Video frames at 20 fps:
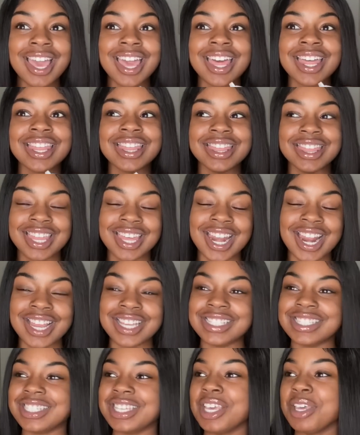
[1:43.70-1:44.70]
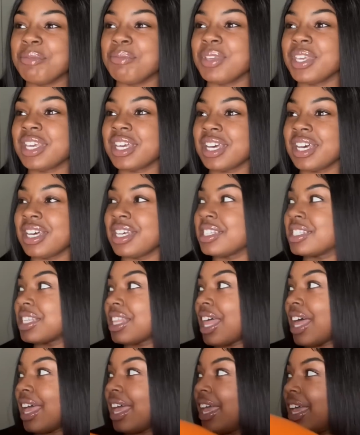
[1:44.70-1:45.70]
that I did, because
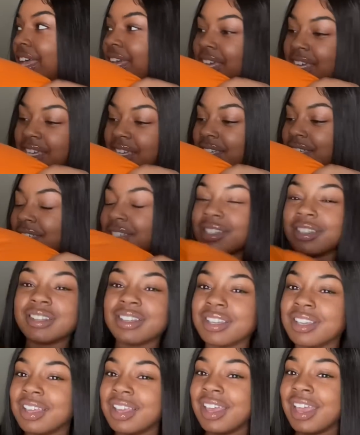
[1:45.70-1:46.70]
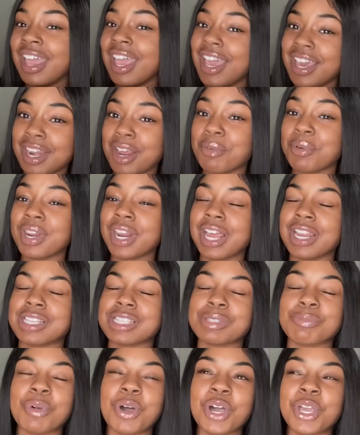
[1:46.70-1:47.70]
like had I would have got
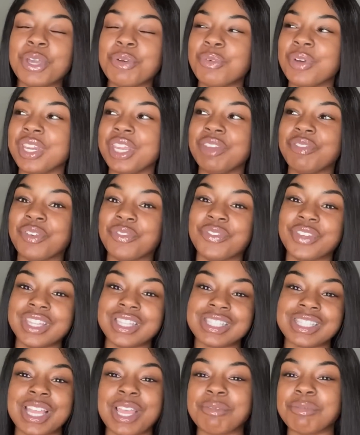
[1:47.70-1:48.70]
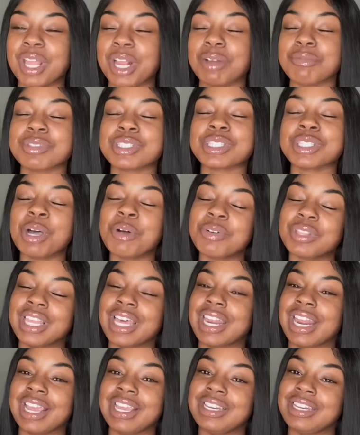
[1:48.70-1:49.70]
a small, it wouldn't even fit the same. Like I'm so
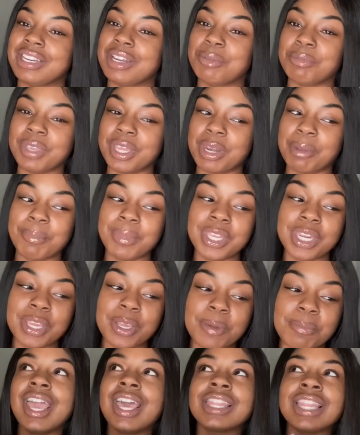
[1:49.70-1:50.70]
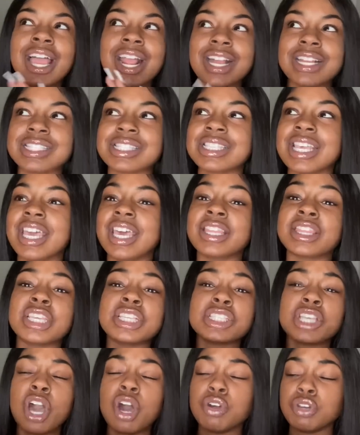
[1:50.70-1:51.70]
glad I ended up getting a medium. Like I said,
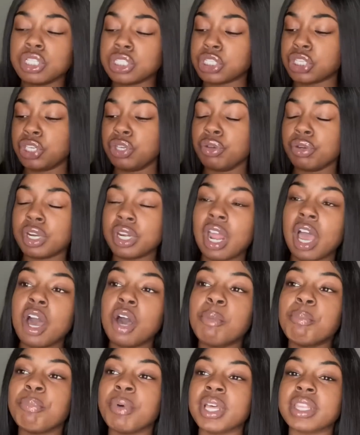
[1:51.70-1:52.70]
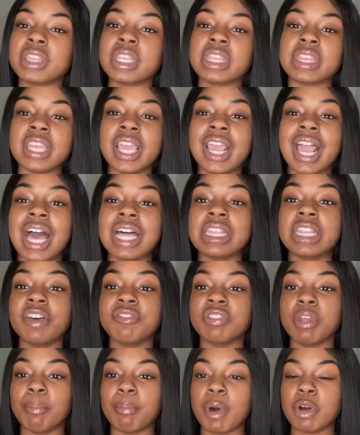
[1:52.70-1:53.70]
this coat is cute and all, but the thing I
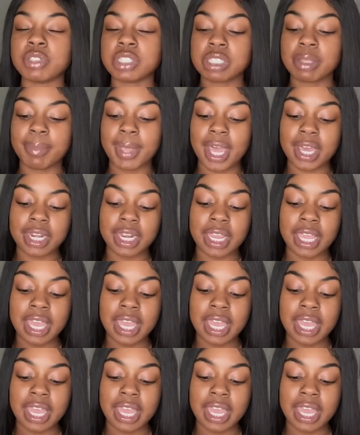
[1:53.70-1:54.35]
love the most about it